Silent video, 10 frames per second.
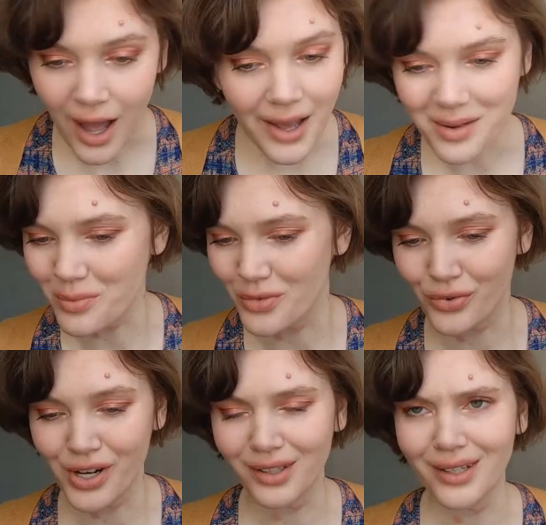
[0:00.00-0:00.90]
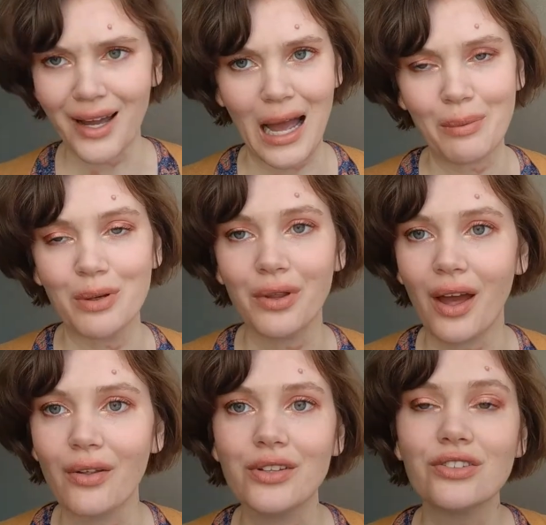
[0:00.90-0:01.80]
I am really happy with
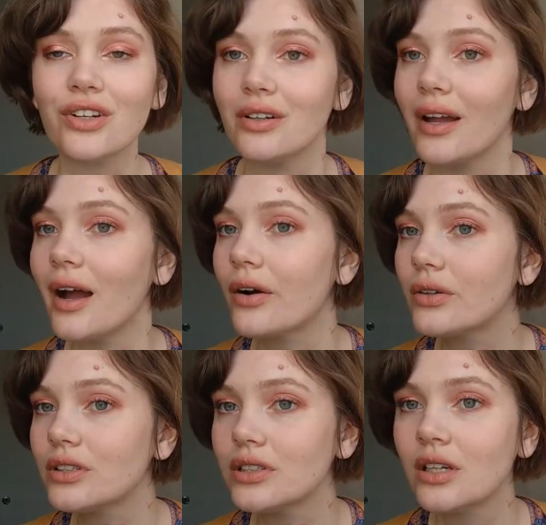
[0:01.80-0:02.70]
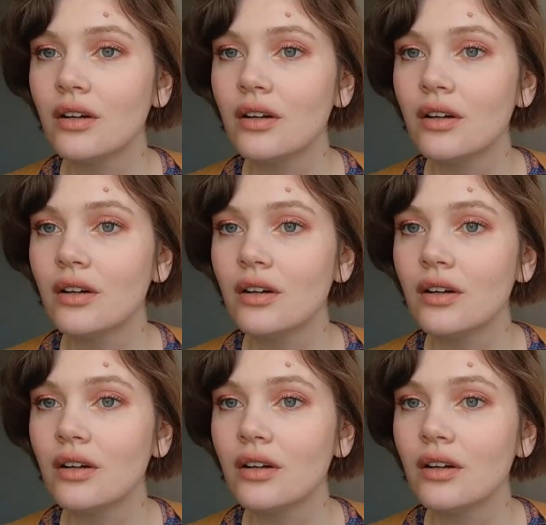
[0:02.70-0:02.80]
how this turned out.